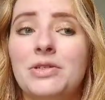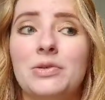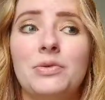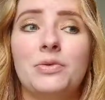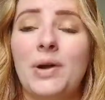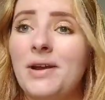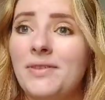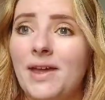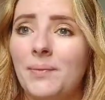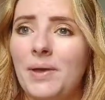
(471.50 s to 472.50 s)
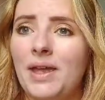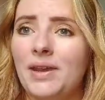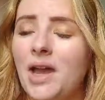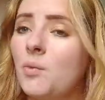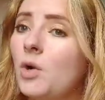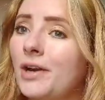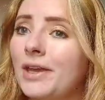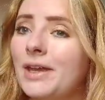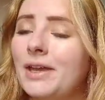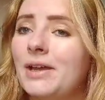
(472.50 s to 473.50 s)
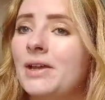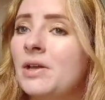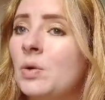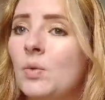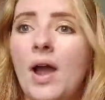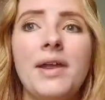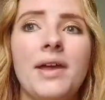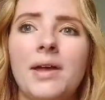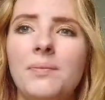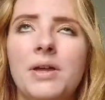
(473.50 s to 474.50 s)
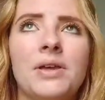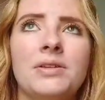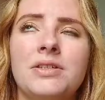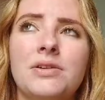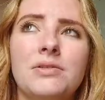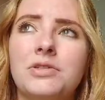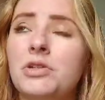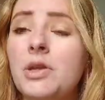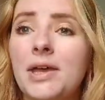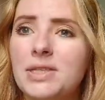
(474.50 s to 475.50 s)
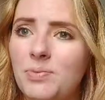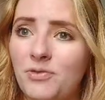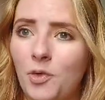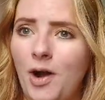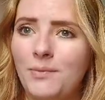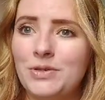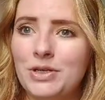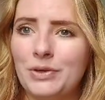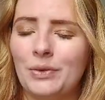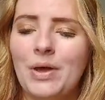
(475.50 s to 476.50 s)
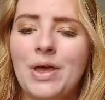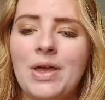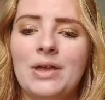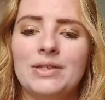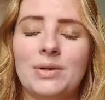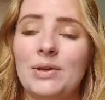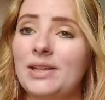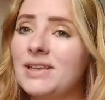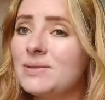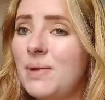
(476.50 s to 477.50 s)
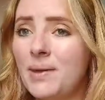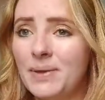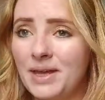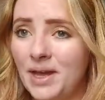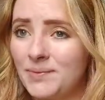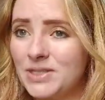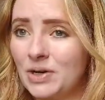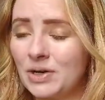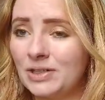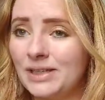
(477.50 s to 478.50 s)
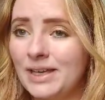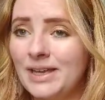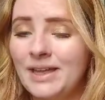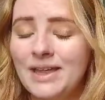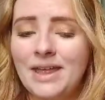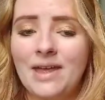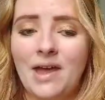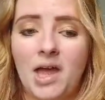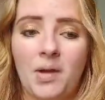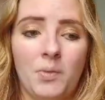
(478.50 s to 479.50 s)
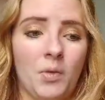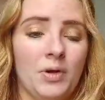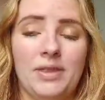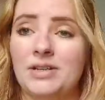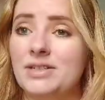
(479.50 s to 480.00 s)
to wear them, and I'm working right up till 2 days before I'm due. So unless baby comes early or